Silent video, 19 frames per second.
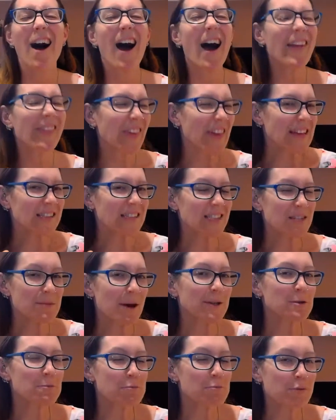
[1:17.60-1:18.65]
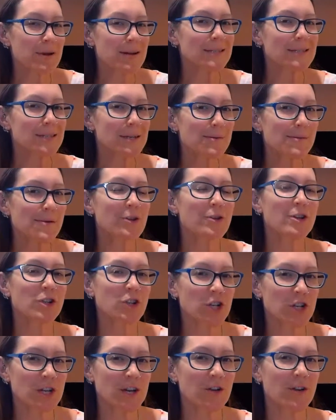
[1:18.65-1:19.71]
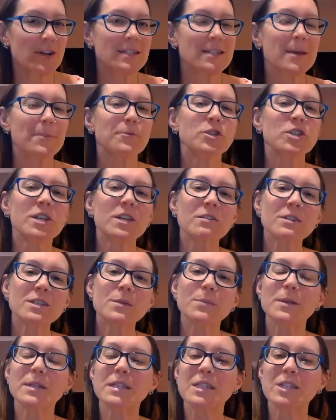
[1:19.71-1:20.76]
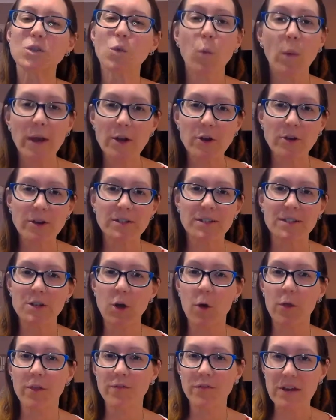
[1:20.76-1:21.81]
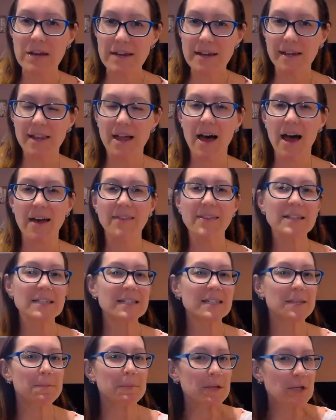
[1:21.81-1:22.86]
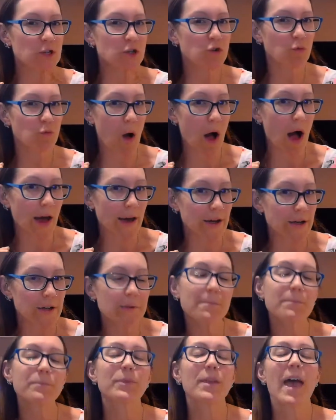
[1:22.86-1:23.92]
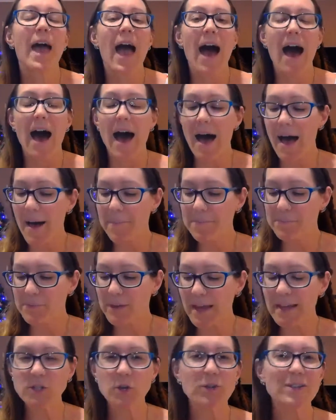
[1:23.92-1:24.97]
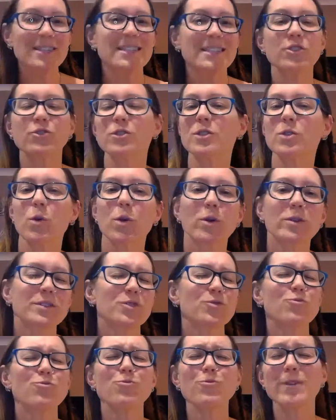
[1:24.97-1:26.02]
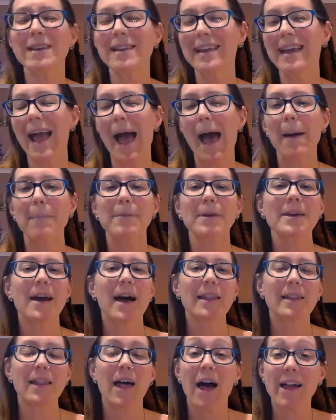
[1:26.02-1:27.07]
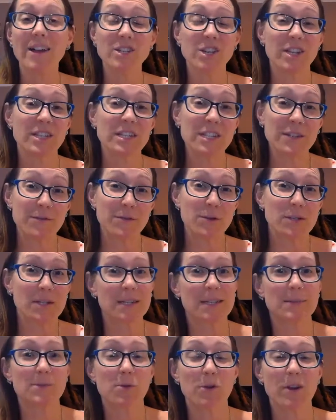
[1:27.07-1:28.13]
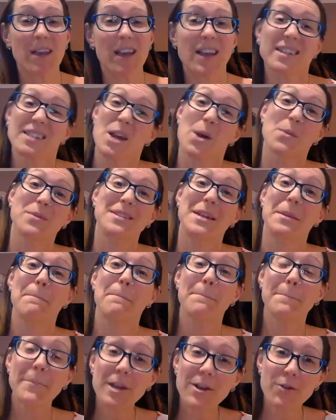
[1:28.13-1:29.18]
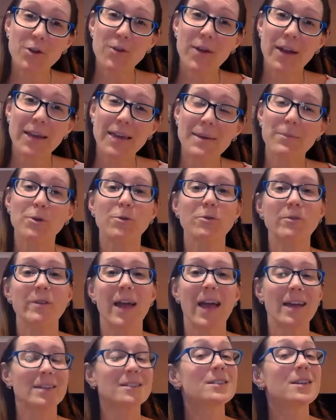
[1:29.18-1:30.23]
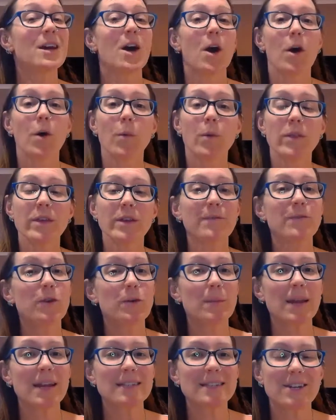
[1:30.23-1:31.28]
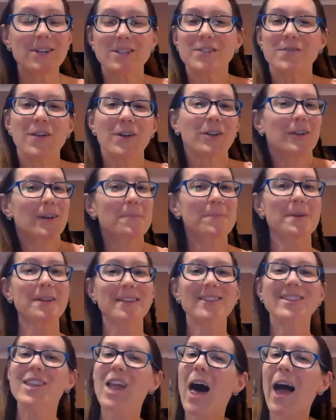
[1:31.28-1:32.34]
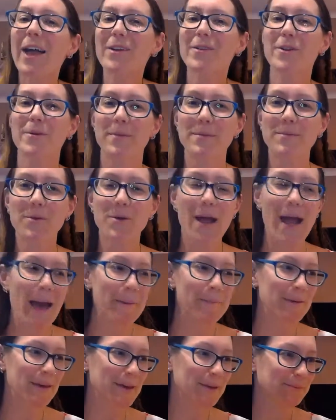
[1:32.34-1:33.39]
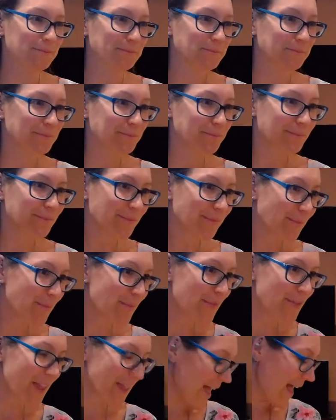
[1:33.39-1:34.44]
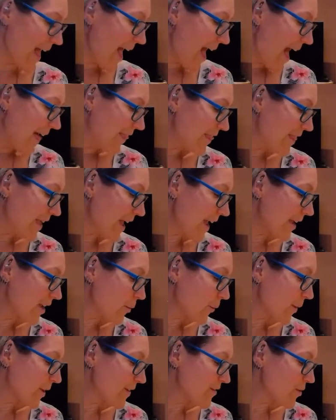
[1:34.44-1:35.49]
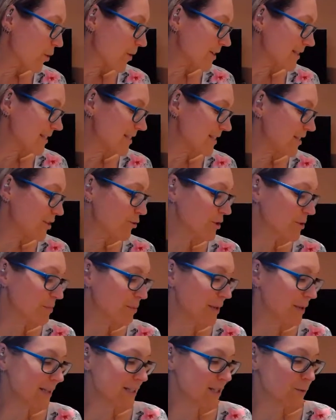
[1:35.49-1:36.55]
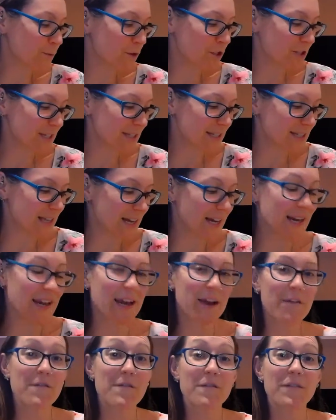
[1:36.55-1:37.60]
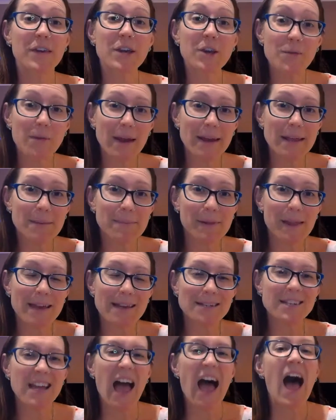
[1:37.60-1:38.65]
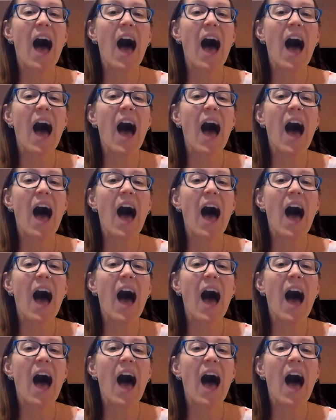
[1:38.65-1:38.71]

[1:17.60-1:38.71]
I think it smells pretty similar to Cheer, except Cheer is a bit sweeter because it's got the vanilla, and this is a bit drier. It's all the citrus oils. It's really happy. I actually had this diffusing this morning because I was in a bit of a cranky mood, and within a few minutes I just felt a bit lighter, a bit more happy. Then we've got Citrus Bliss, which is the invigorating blend.